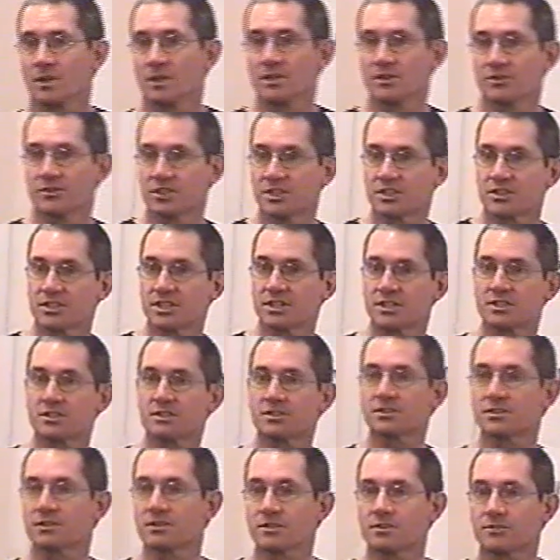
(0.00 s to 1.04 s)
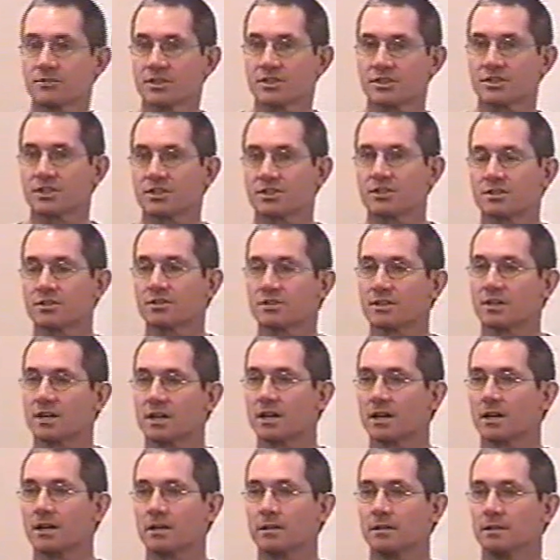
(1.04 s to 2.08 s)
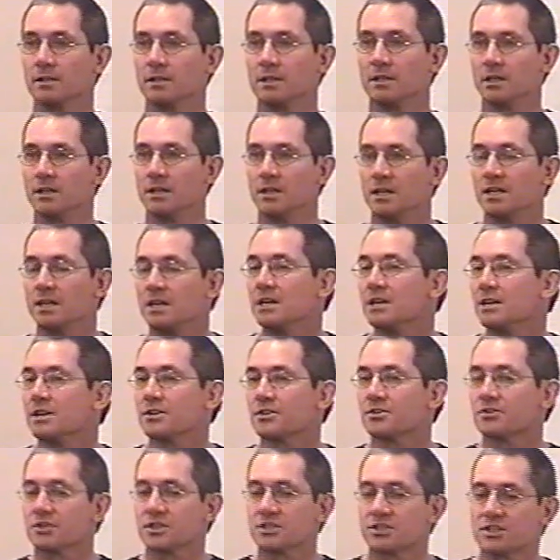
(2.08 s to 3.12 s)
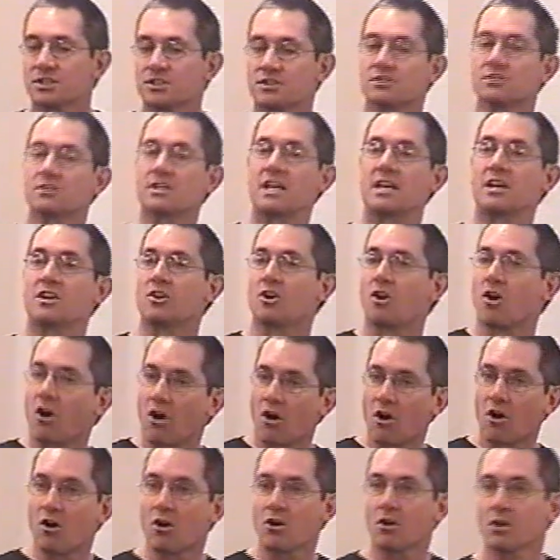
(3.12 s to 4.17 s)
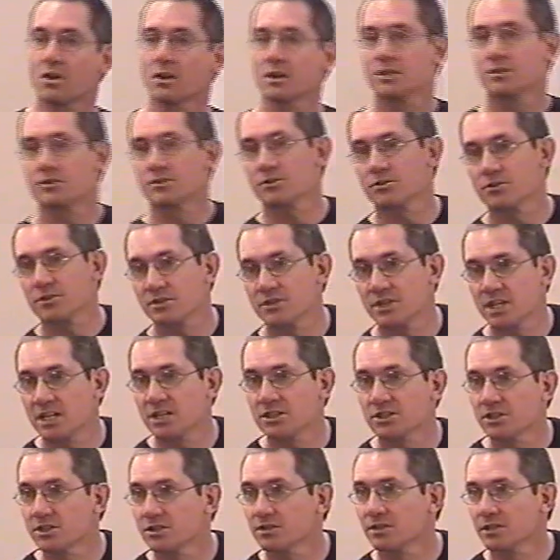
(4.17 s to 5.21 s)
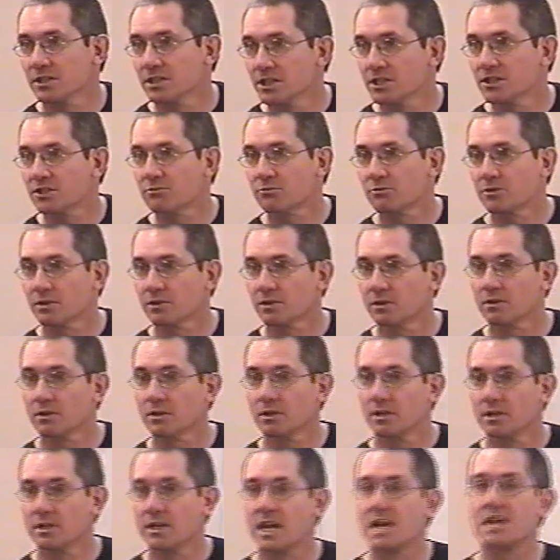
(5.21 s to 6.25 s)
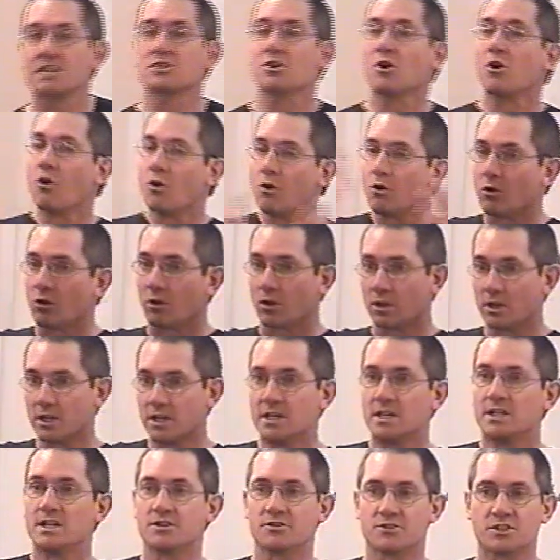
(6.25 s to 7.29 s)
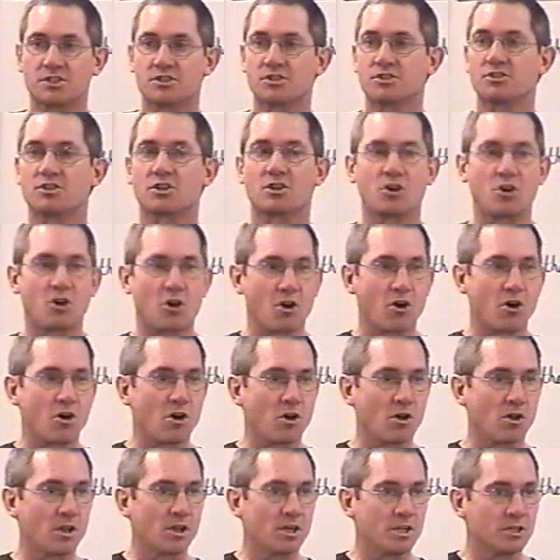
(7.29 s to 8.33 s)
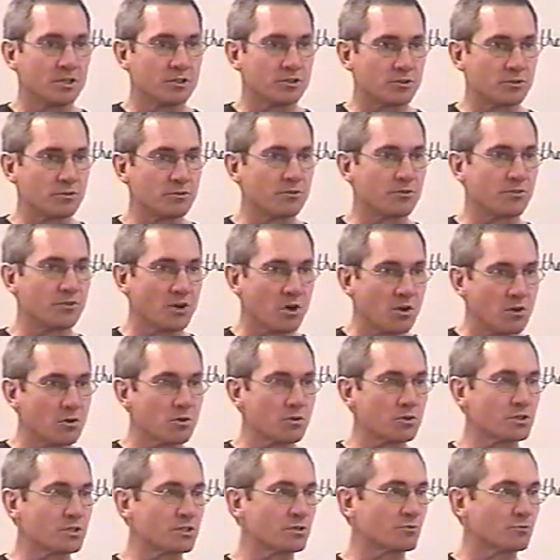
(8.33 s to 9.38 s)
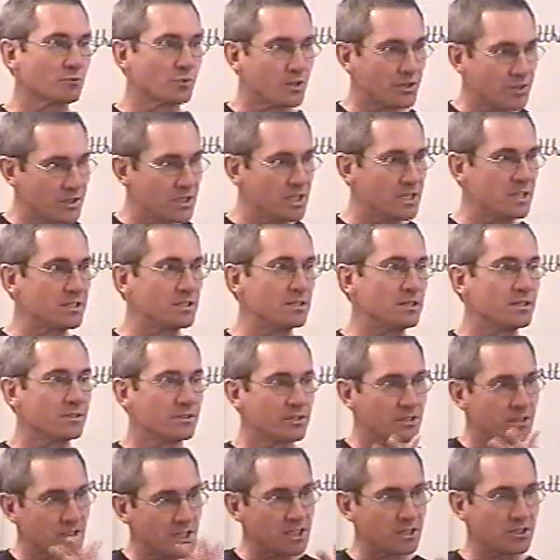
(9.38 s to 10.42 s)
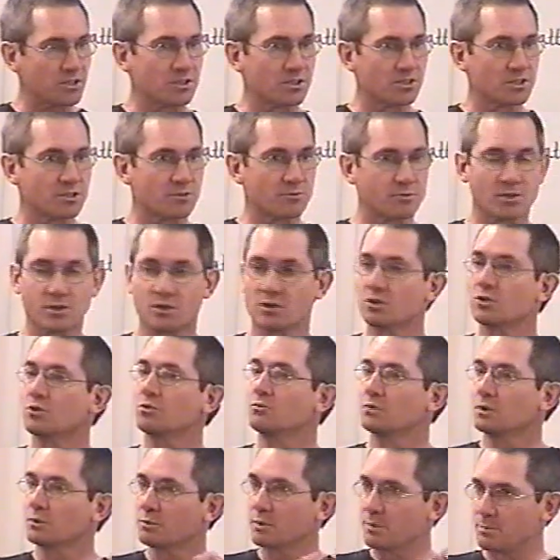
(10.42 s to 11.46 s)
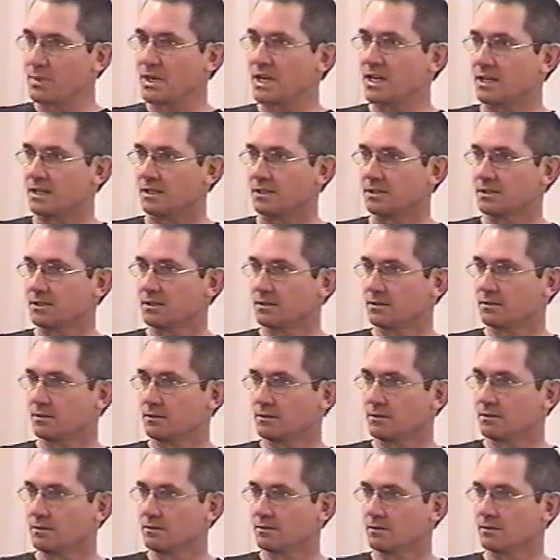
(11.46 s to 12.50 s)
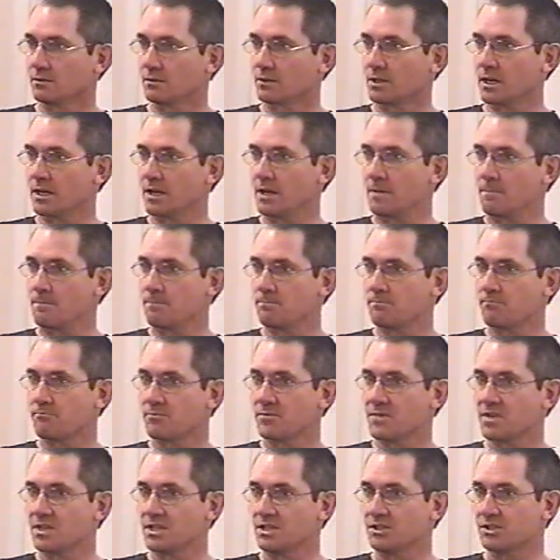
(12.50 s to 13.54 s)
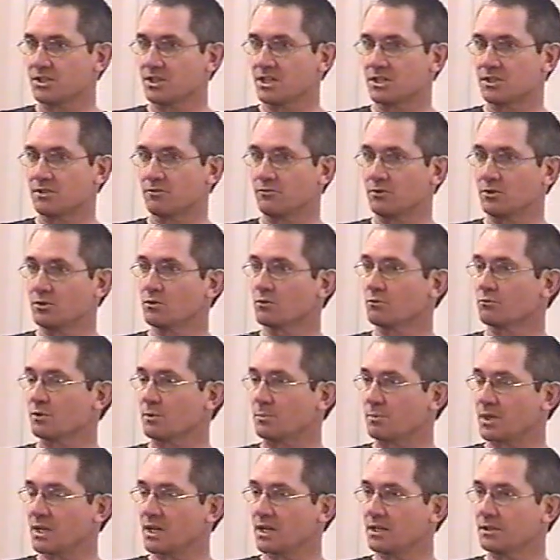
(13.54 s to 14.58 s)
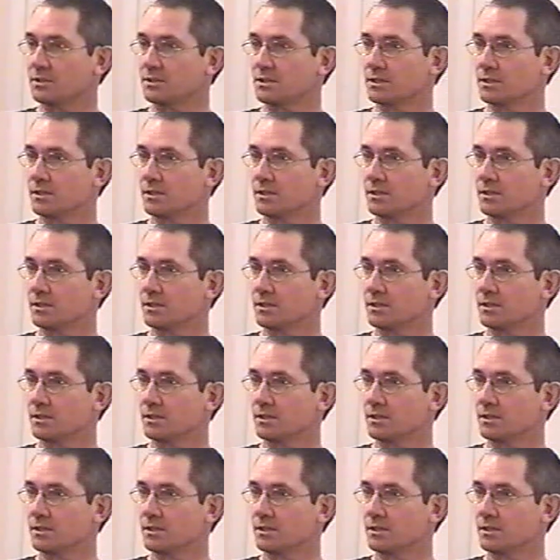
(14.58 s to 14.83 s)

This isn't, this isn't, a, uh, this isn't a call to the nation Israel as a whole. This is a call to those within the nation Israel who will repent. Okay? He says, if you don't repent,